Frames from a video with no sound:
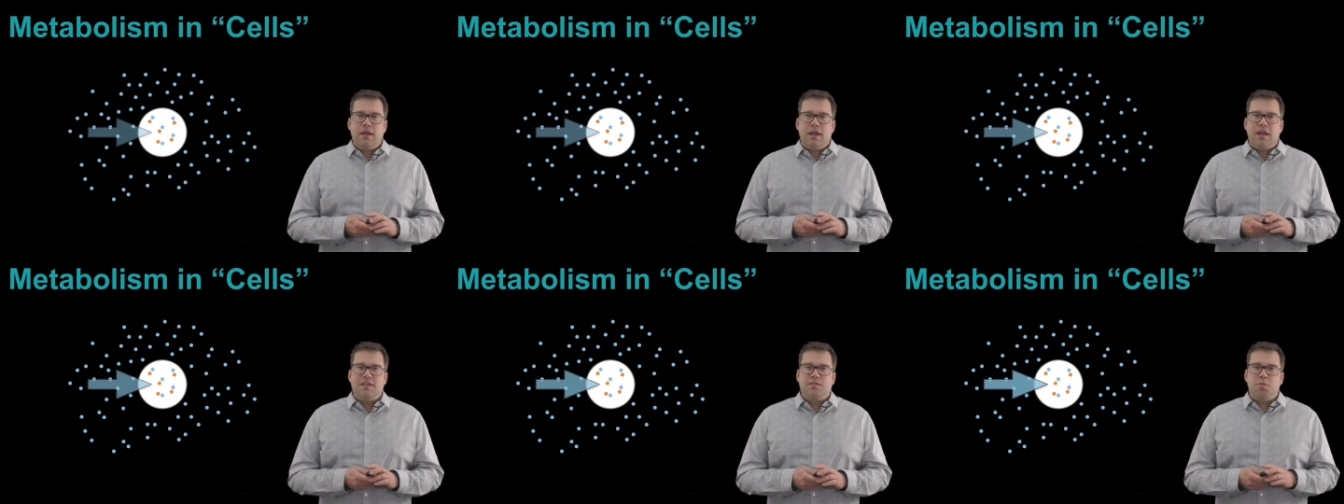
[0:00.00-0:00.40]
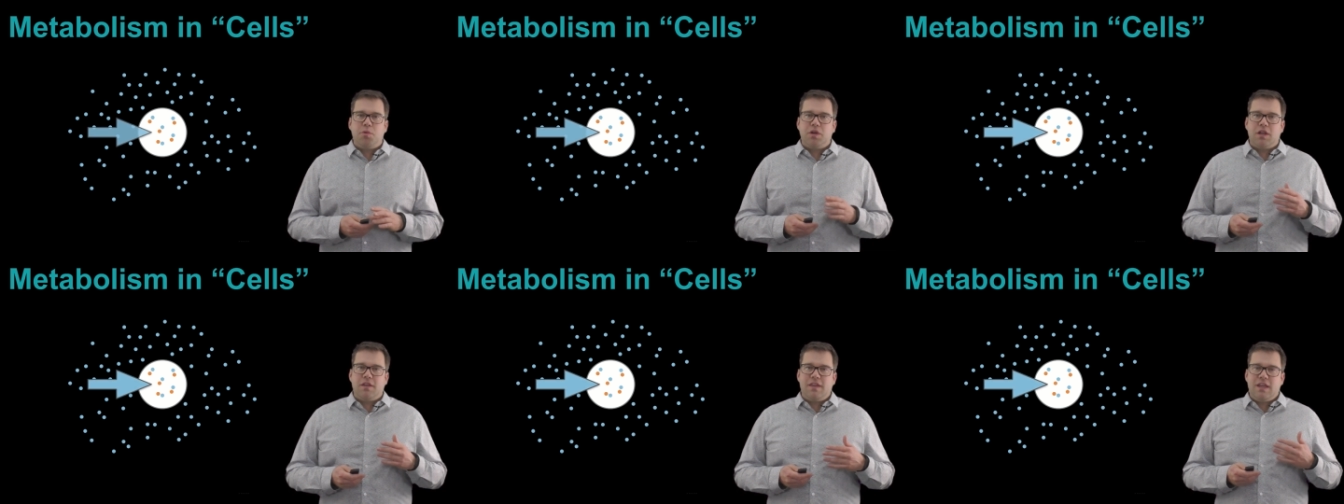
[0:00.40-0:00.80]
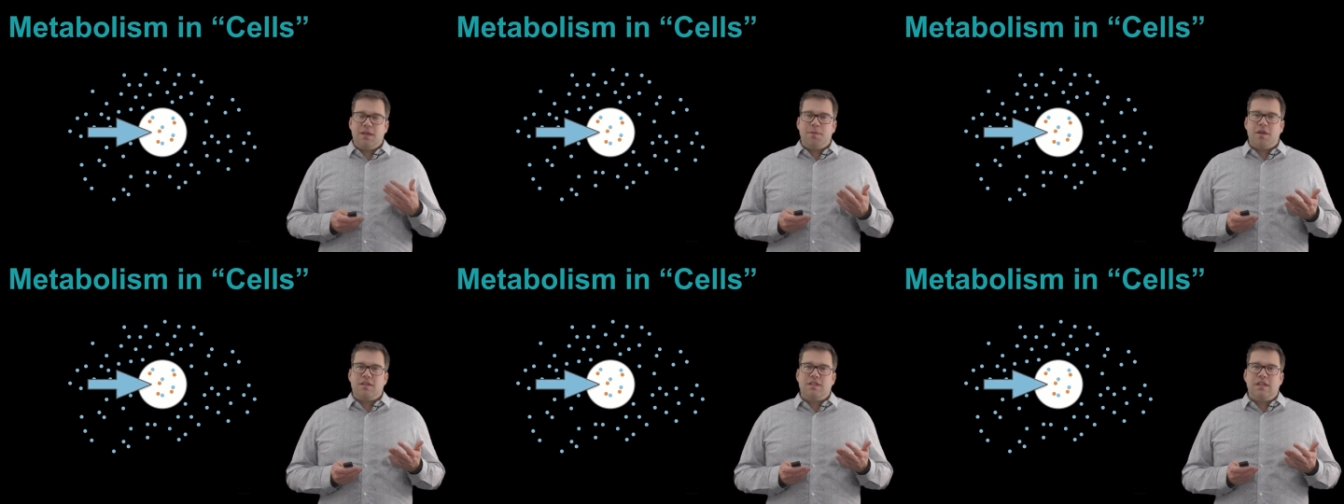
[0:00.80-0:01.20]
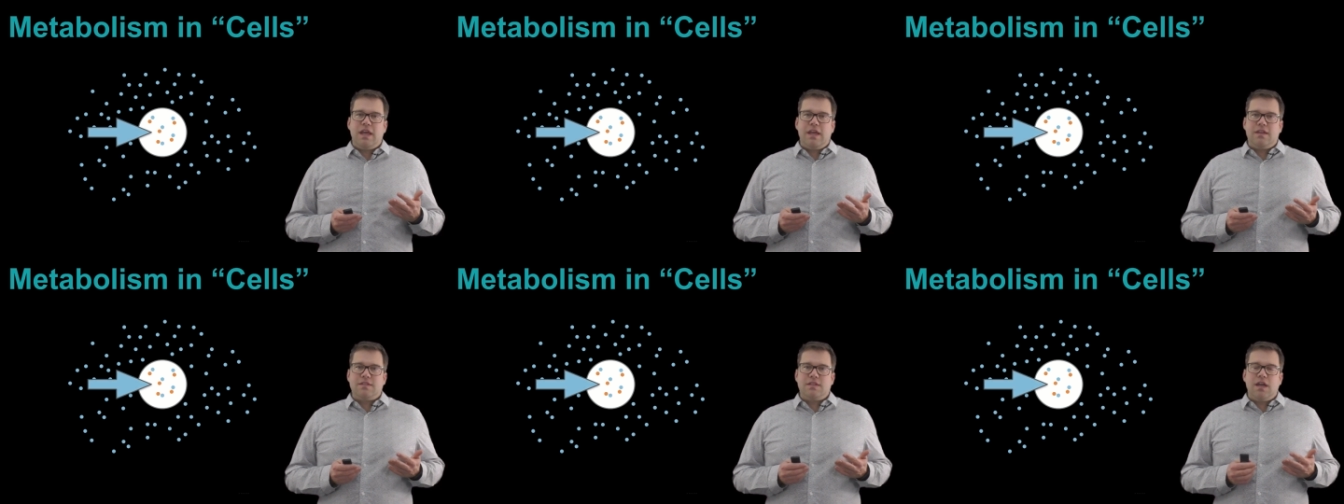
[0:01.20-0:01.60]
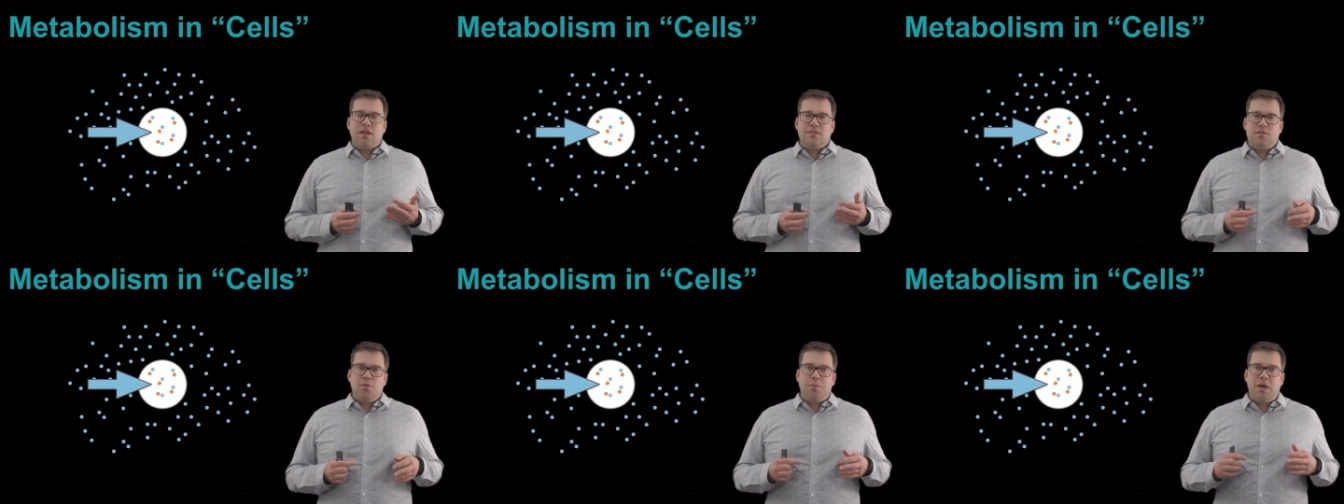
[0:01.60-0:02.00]
And so what we're going to think about today is
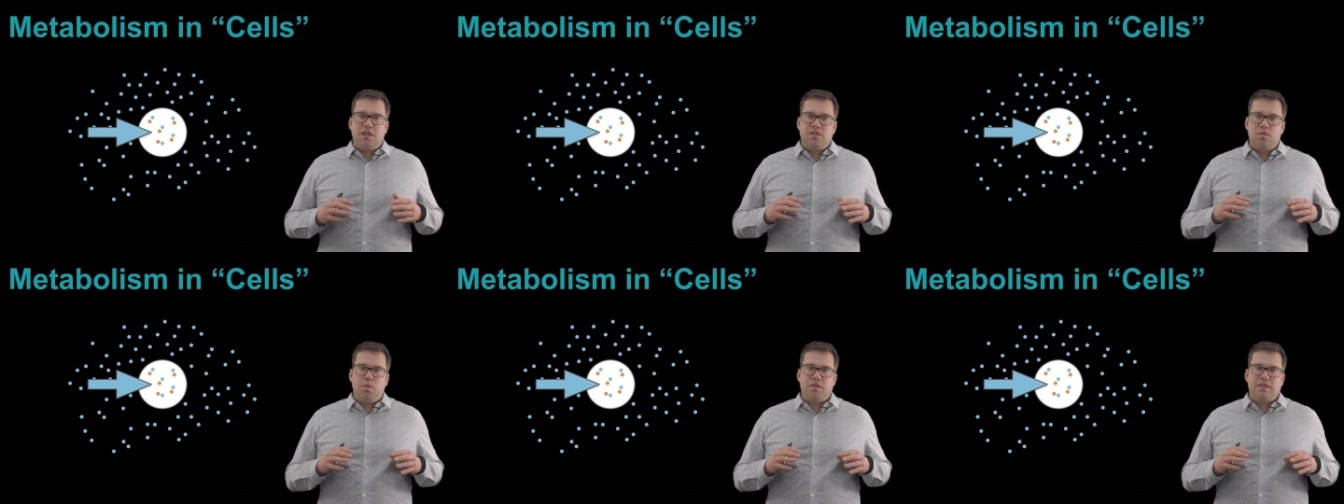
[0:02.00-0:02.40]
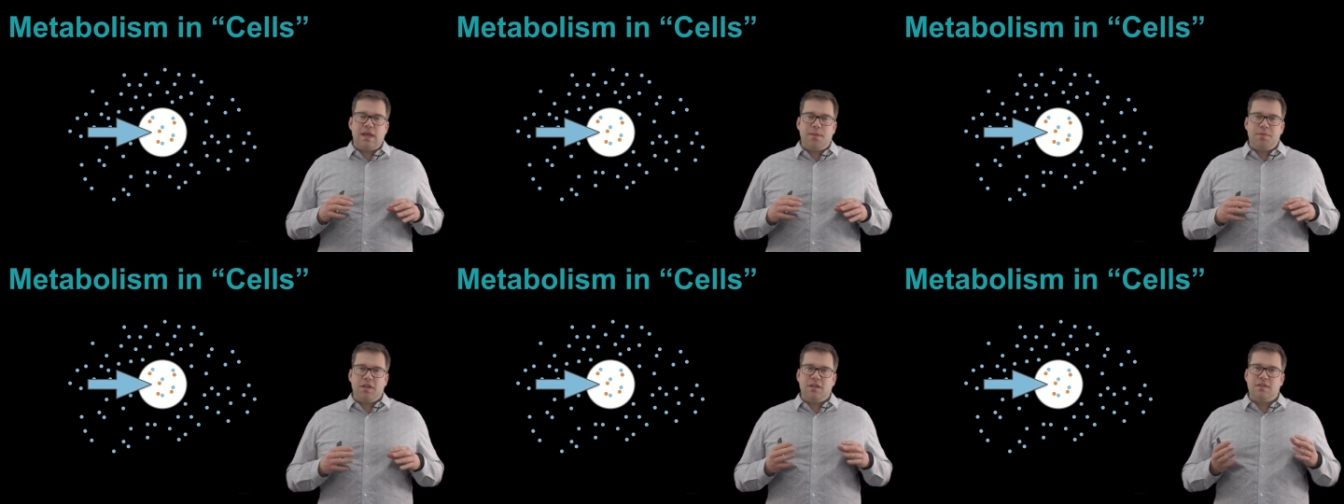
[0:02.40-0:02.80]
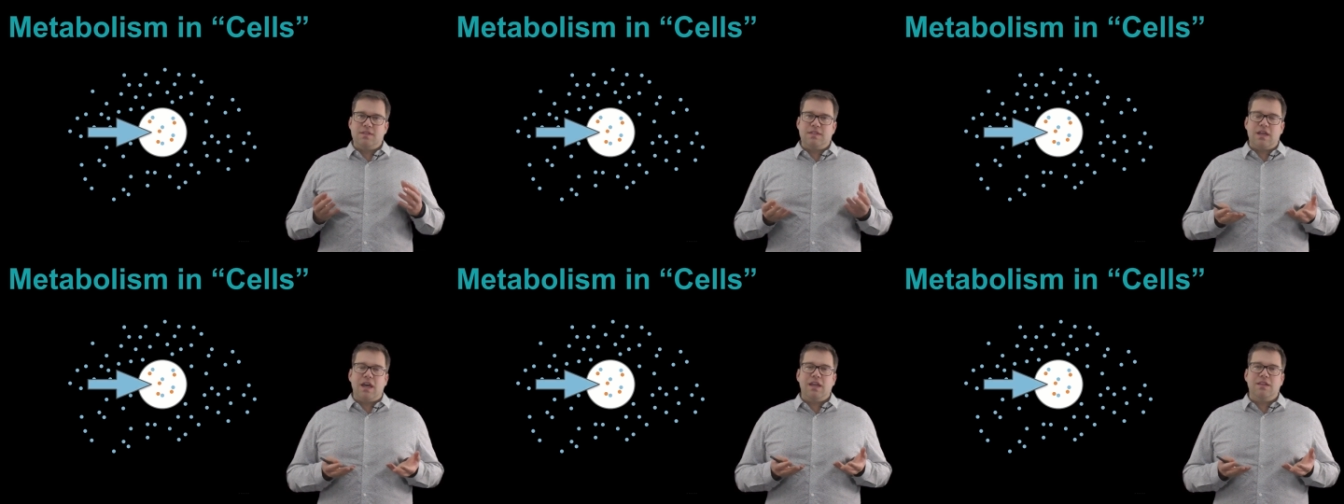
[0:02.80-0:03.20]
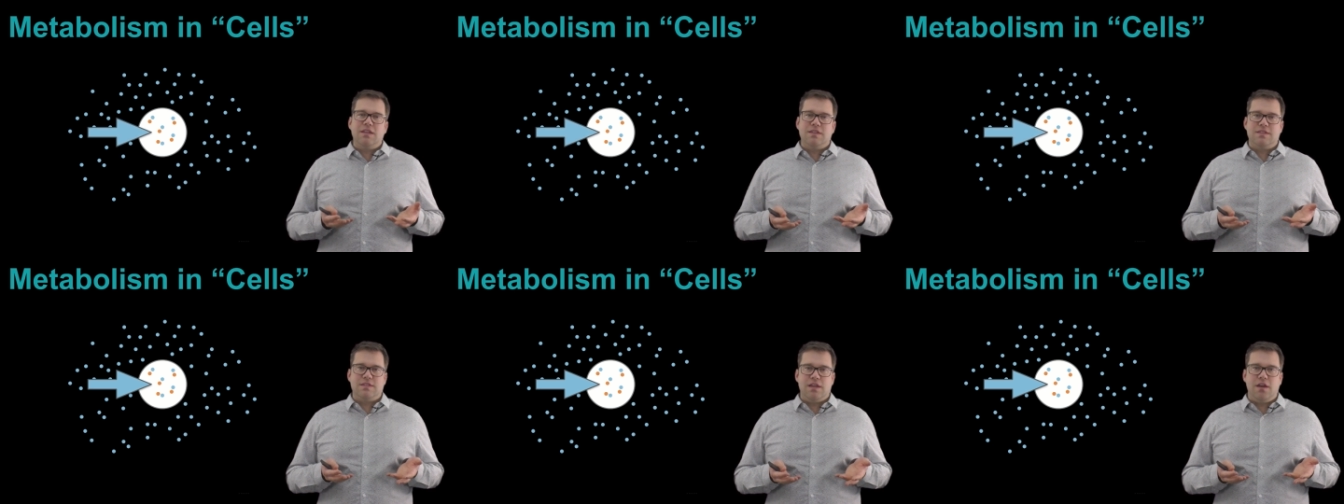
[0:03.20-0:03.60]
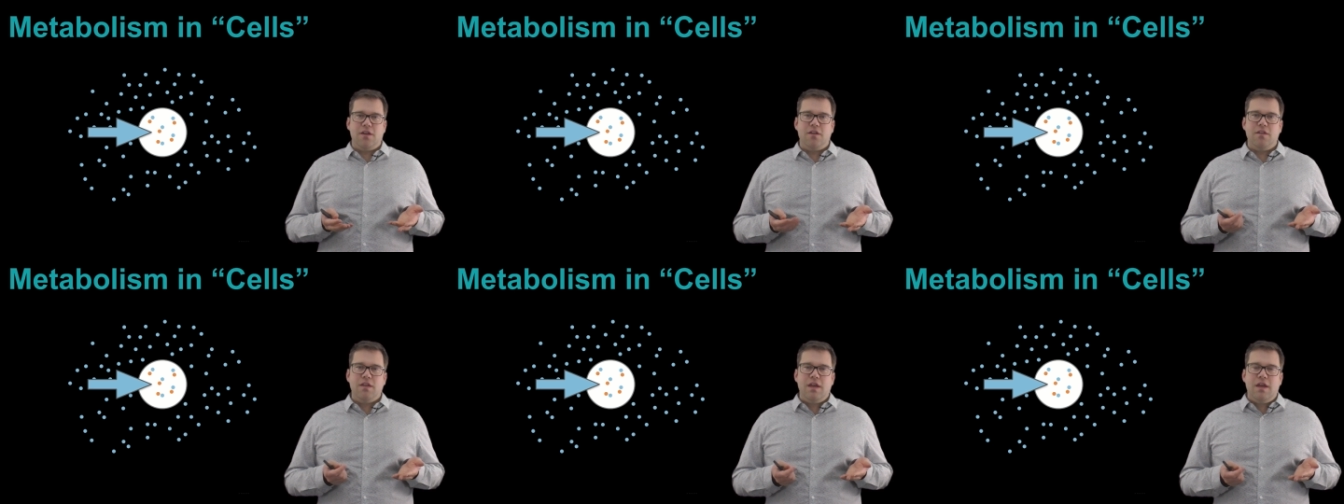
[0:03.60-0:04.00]
not so much what's happening inside this
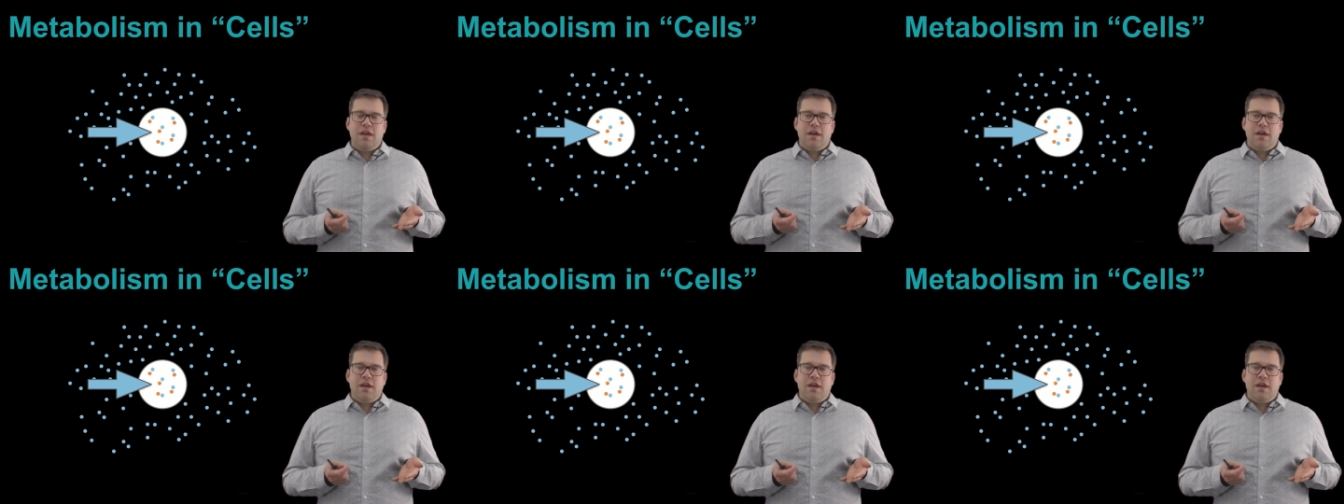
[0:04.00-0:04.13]
cell